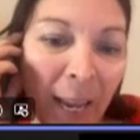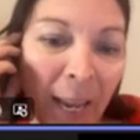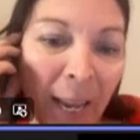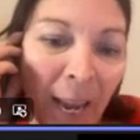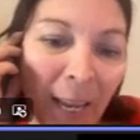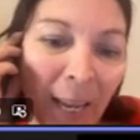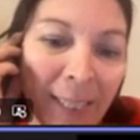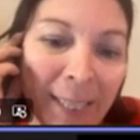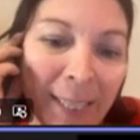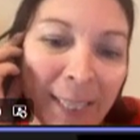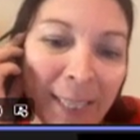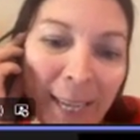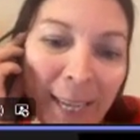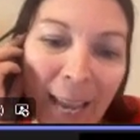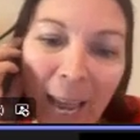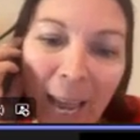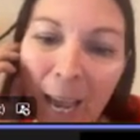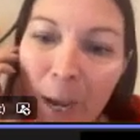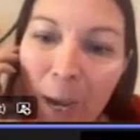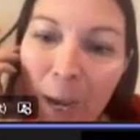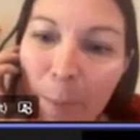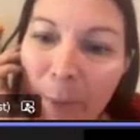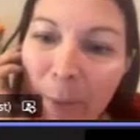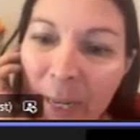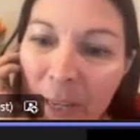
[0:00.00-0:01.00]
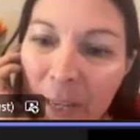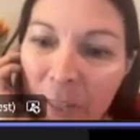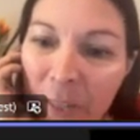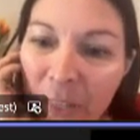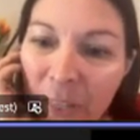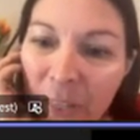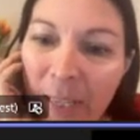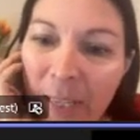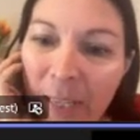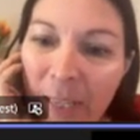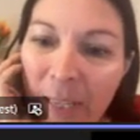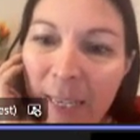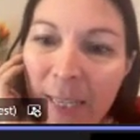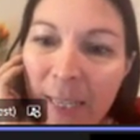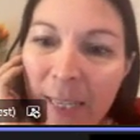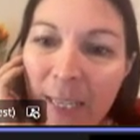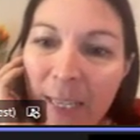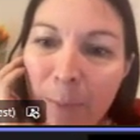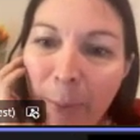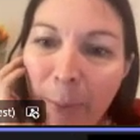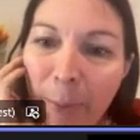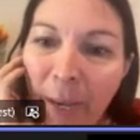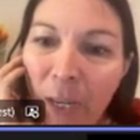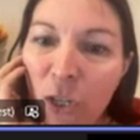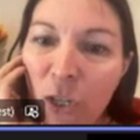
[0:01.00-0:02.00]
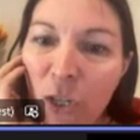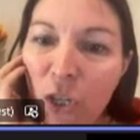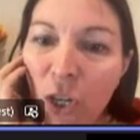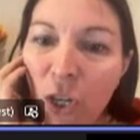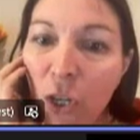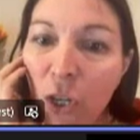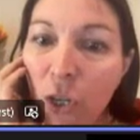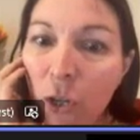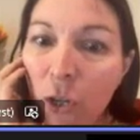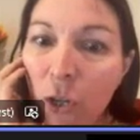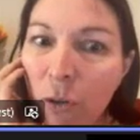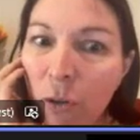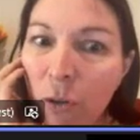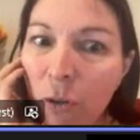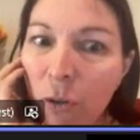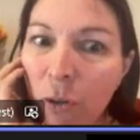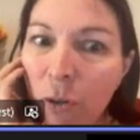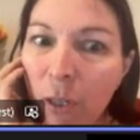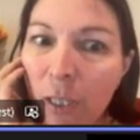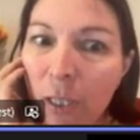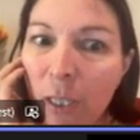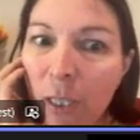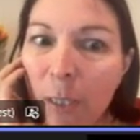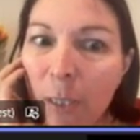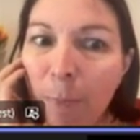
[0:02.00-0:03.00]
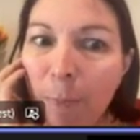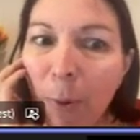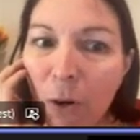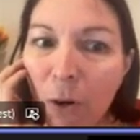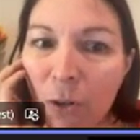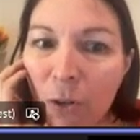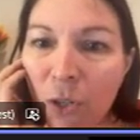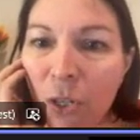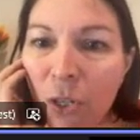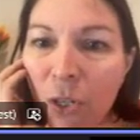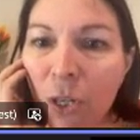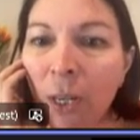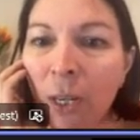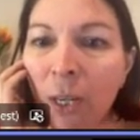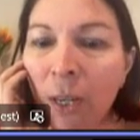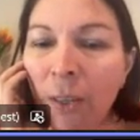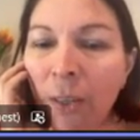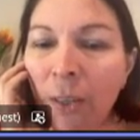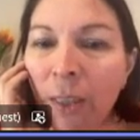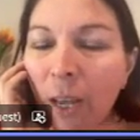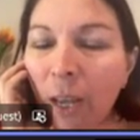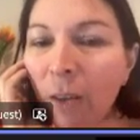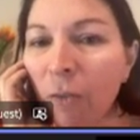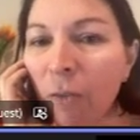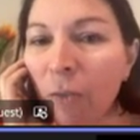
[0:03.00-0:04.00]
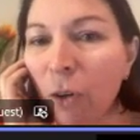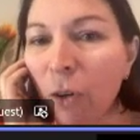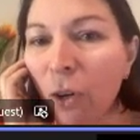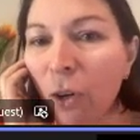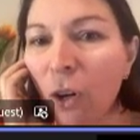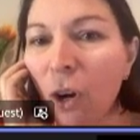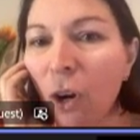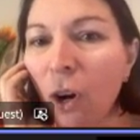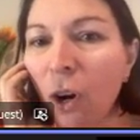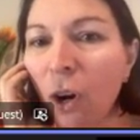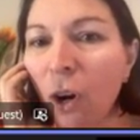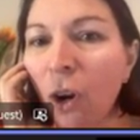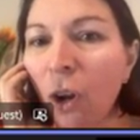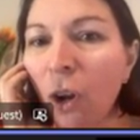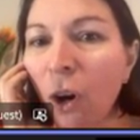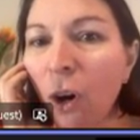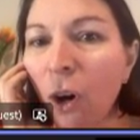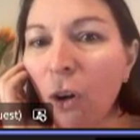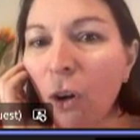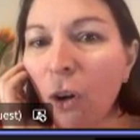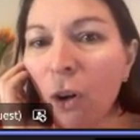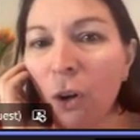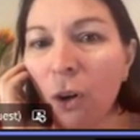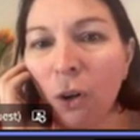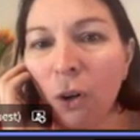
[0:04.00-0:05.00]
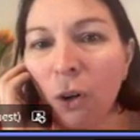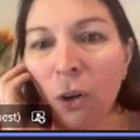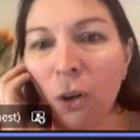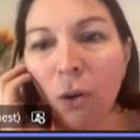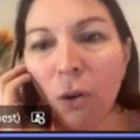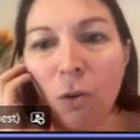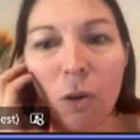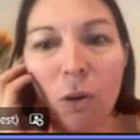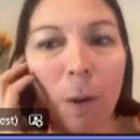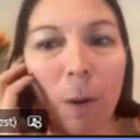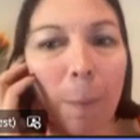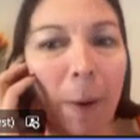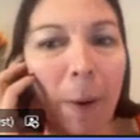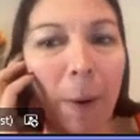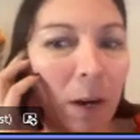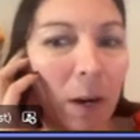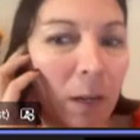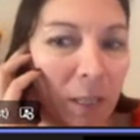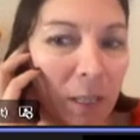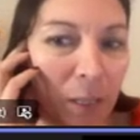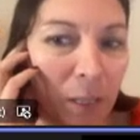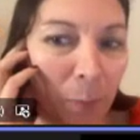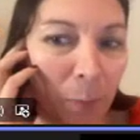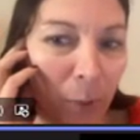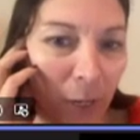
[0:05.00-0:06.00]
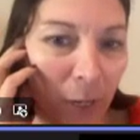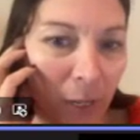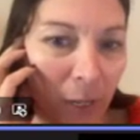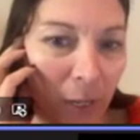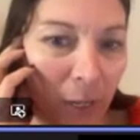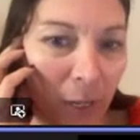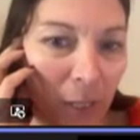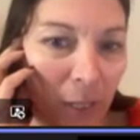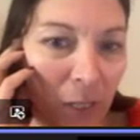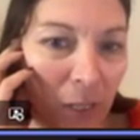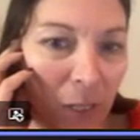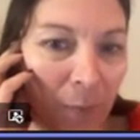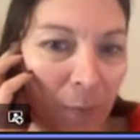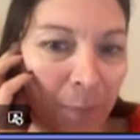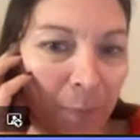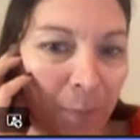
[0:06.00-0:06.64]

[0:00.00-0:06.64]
and see how many things in this picture you can spot that have got a lock or a password.